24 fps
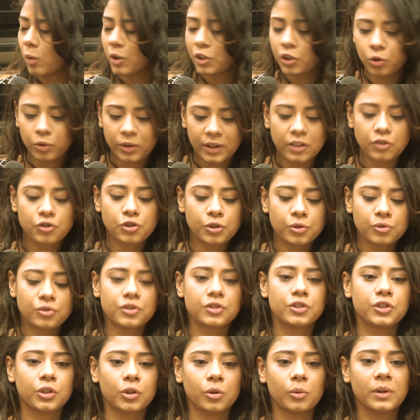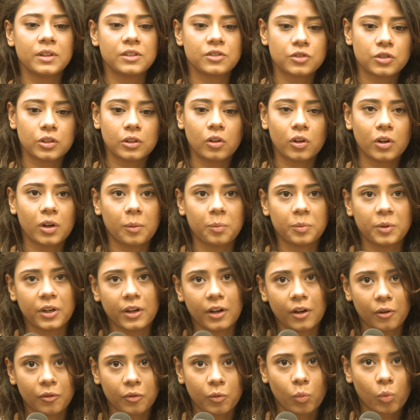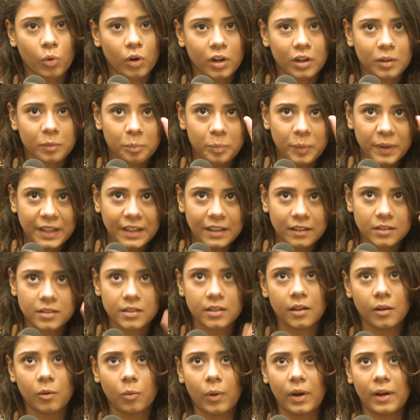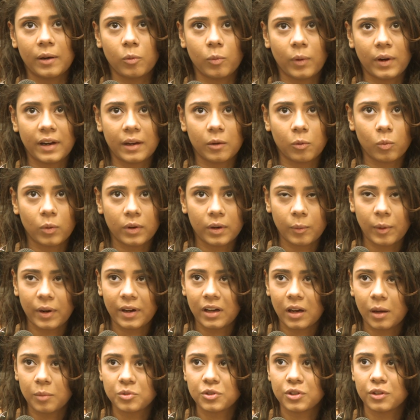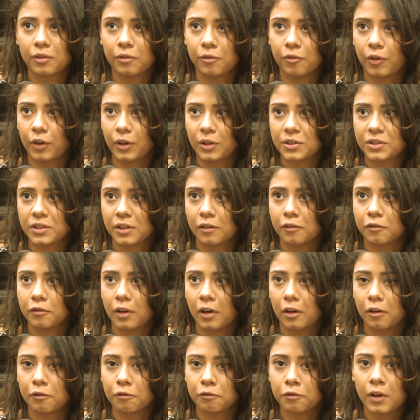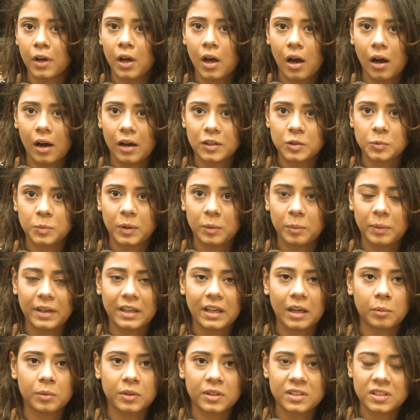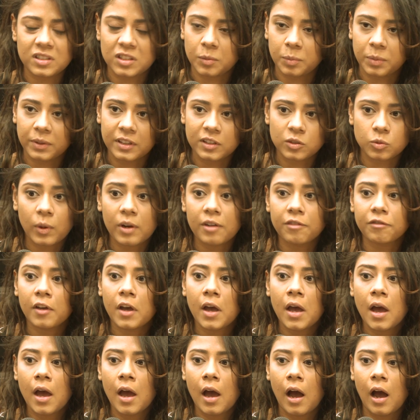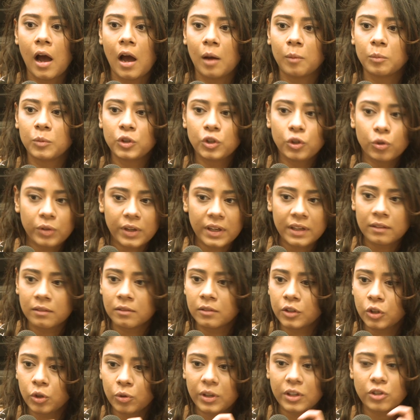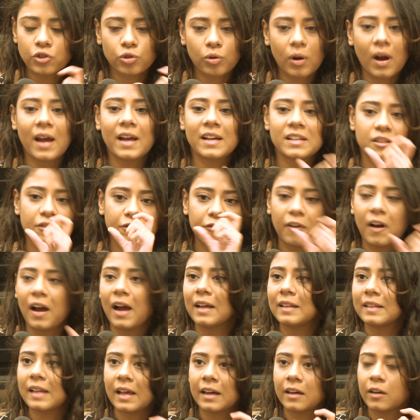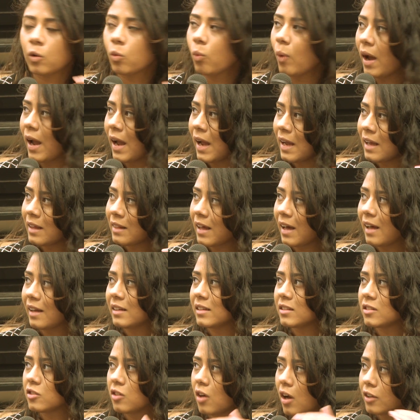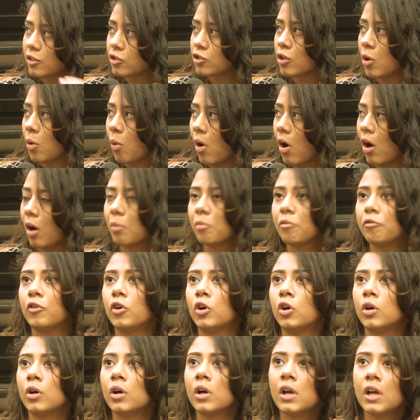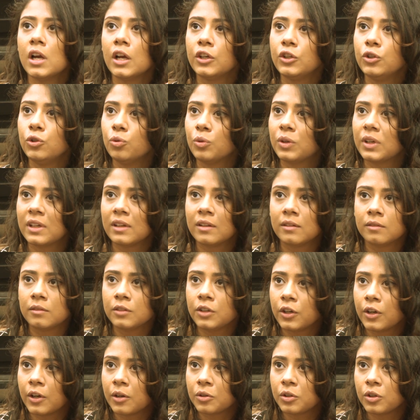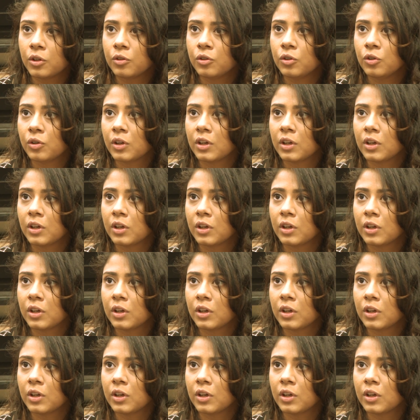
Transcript: what you can choose to do is to look up, the word beat when it comes to the verse of a husband being able to discipline his wife. You can try and define that in a way that is not so harmful. You can you